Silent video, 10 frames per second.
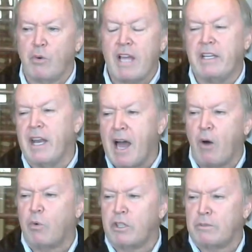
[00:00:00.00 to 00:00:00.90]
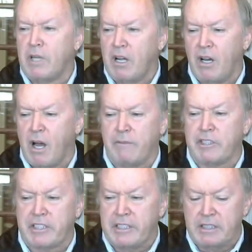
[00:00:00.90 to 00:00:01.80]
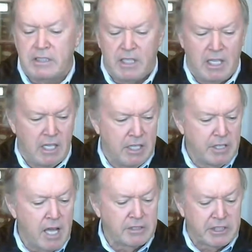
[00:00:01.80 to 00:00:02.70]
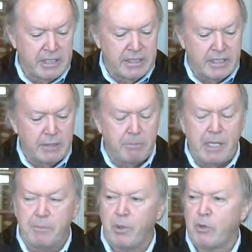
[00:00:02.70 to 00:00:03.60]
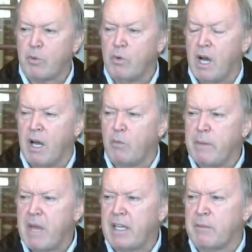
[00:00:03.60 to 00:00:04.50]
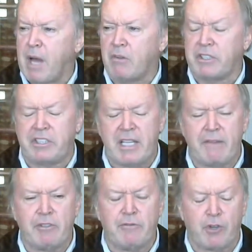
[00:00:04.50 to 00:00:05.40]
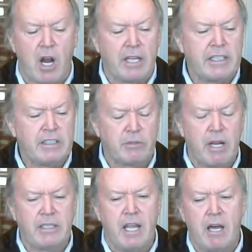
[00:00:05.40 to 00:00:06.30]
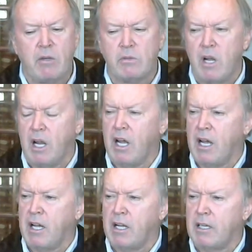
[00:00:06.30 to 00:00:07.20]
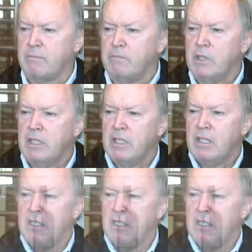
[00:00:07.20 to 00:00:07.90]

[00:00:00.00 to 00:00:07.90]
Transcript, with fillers: Well, right now we're obviously uh, not seeing any people. Uh, we make about seven varieties right now, uh, um,